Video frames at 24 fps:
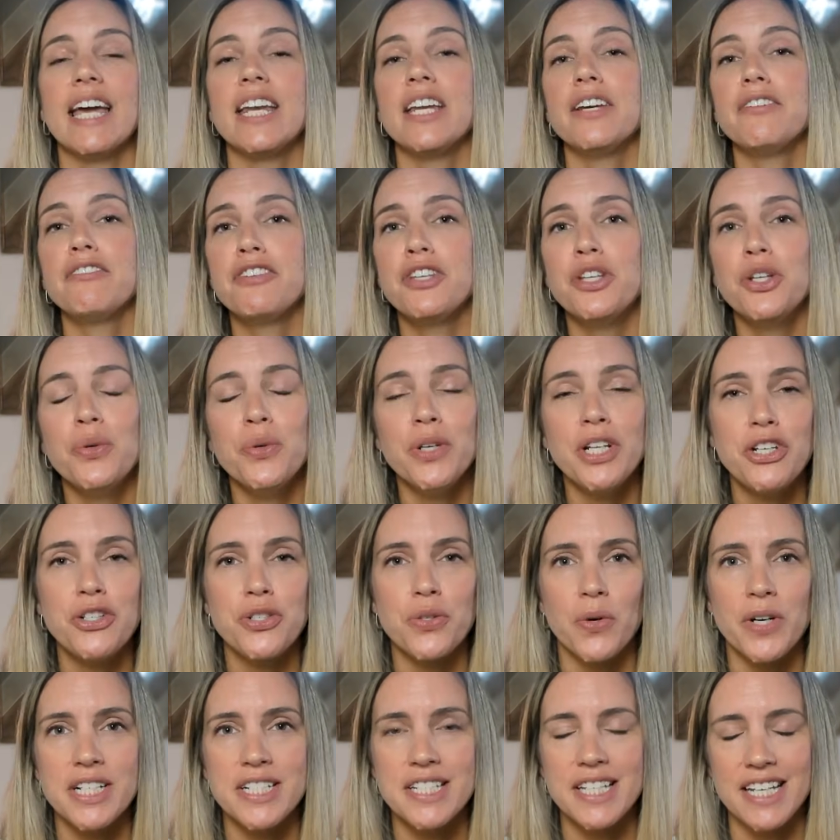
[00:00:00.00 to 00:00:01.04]
And if you
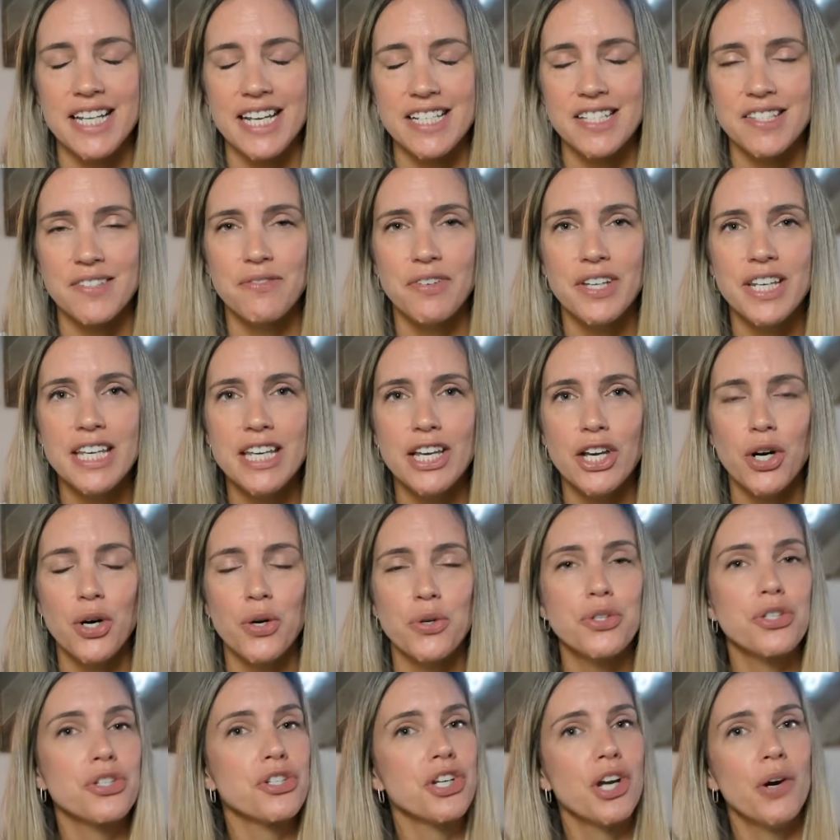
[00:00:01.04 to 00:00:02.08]
enjoyed today's
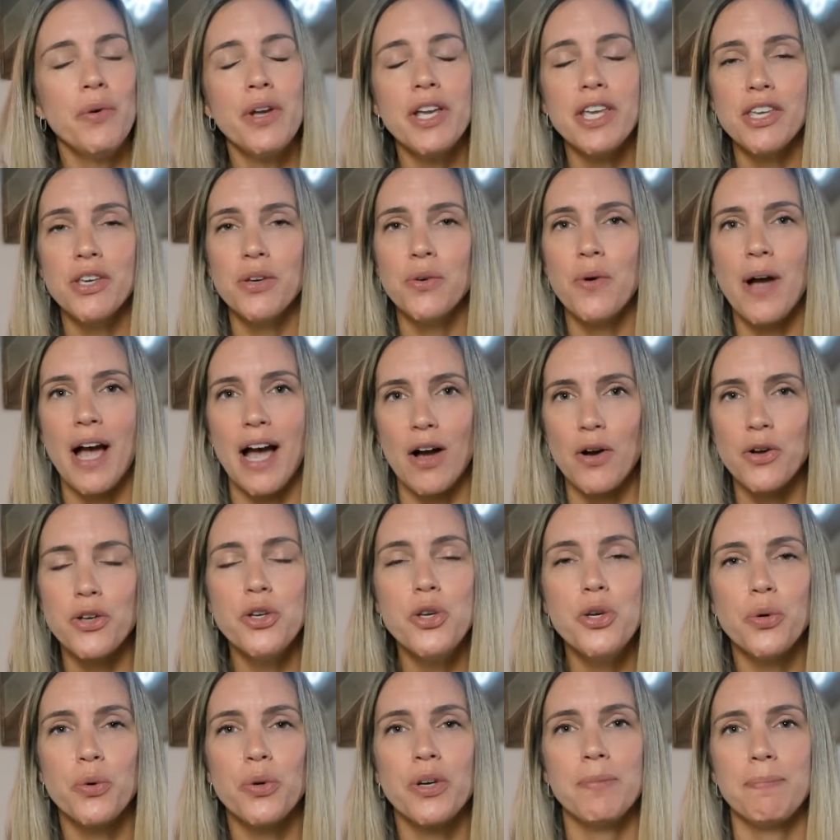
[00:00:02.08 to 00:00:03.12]
video showing you how
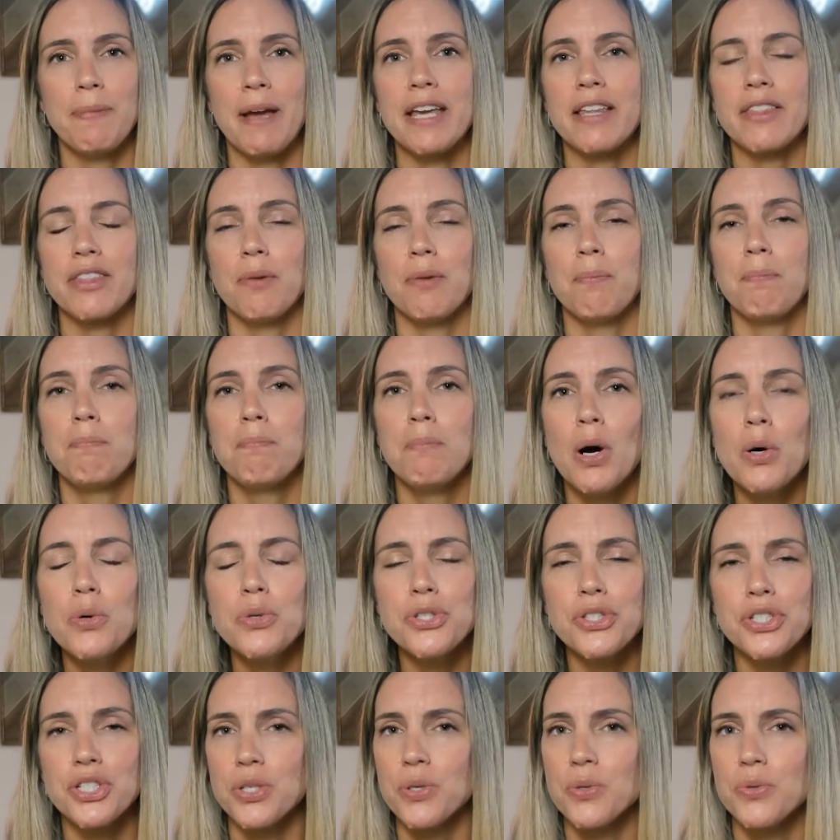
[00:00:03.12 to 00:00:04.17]
you can make the
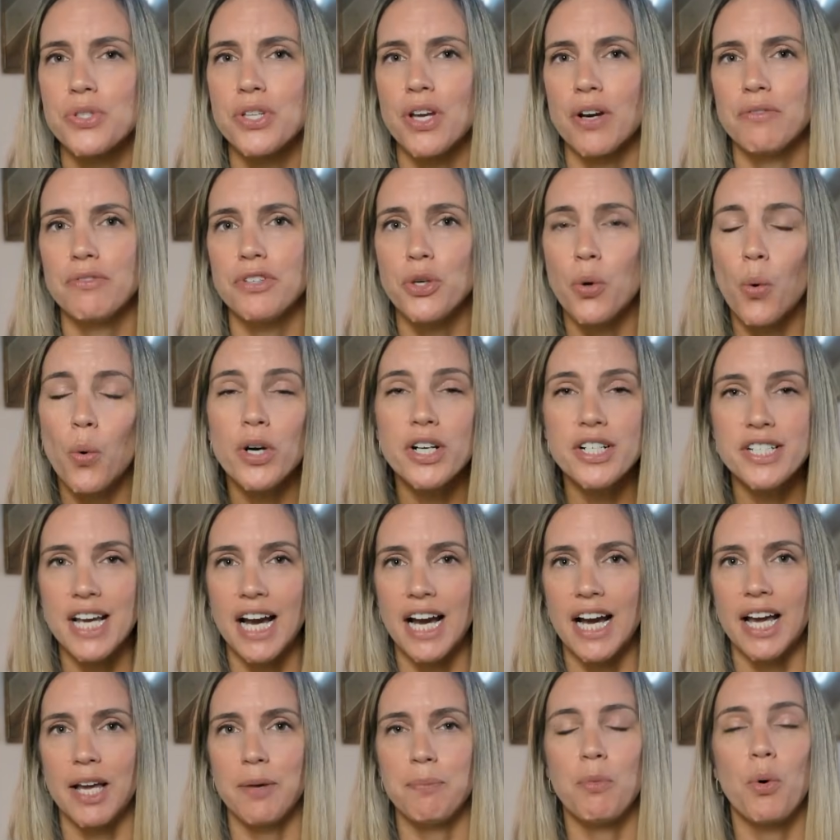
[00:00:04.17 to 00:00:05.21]
most use of your
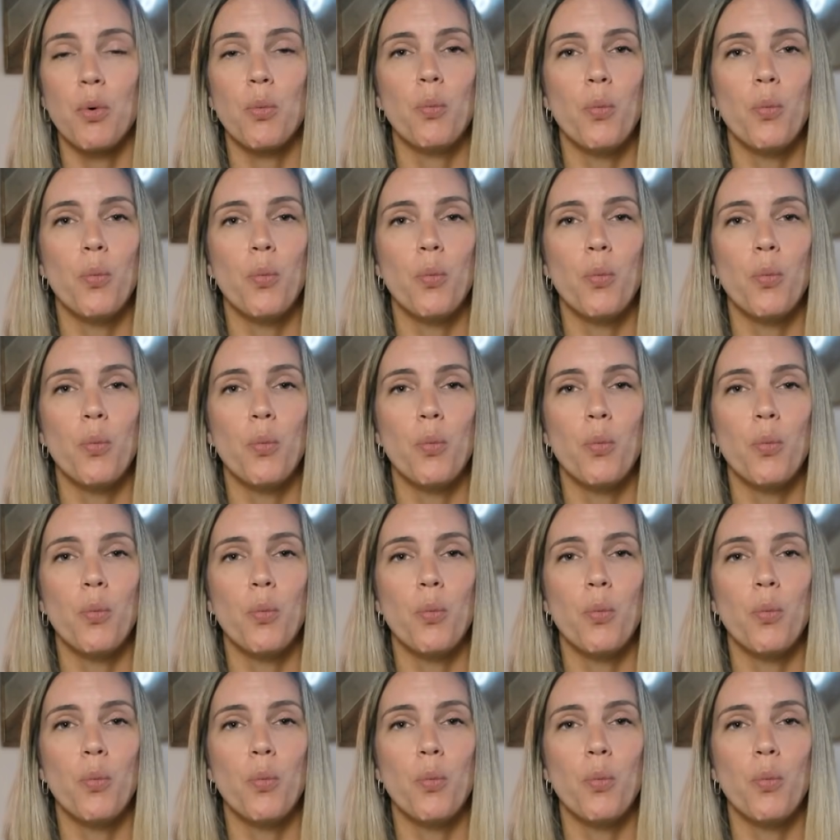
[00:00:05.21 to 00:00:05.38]
time